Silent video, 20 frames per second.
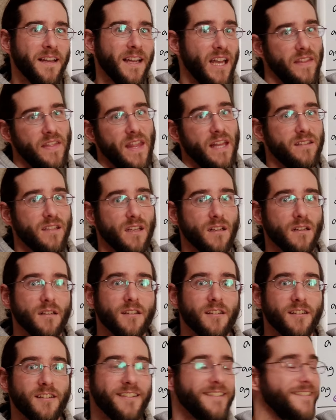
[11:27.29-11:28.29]
And that's it.
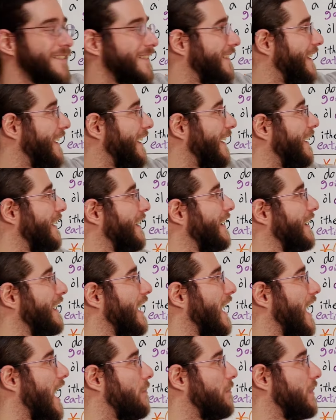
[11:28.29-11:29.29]
Yeah.
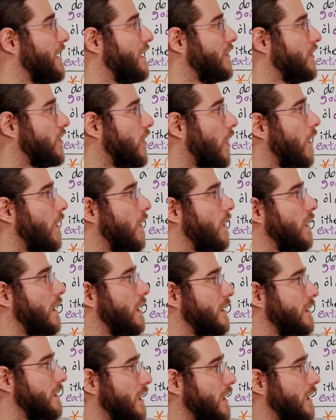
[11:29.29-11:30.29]
Hamiadol
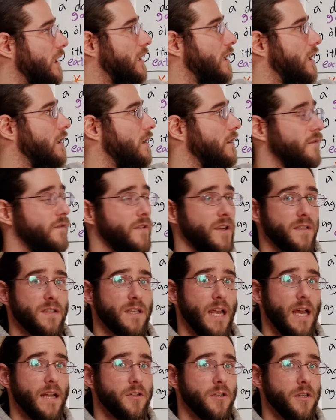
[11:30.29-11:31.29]
ayicha
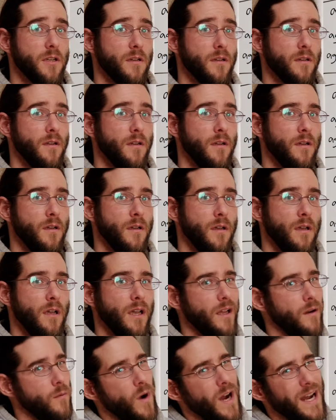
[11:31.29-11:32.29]
vriskachin.
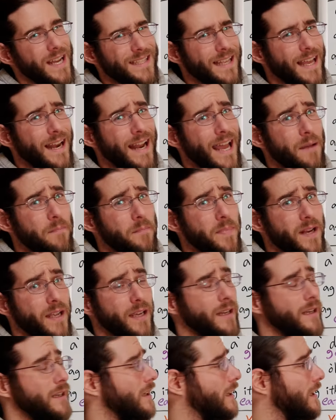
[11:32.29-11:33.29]
And why is that
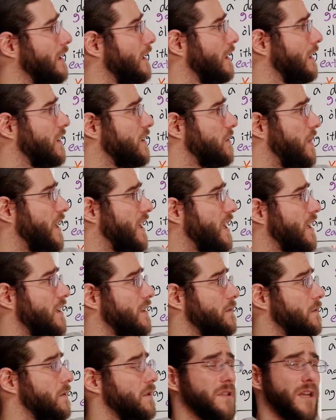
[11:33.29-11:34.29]
happening? It's
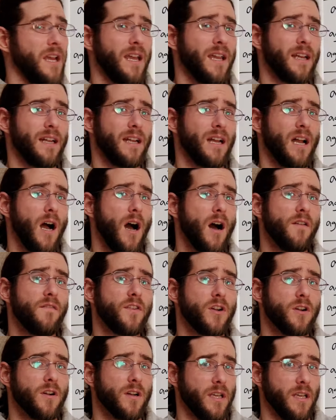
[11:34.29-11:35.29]
because we're saying of
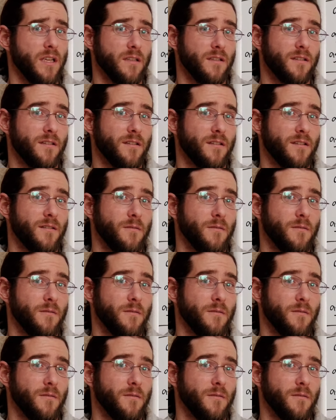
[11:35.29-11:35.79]
cookies.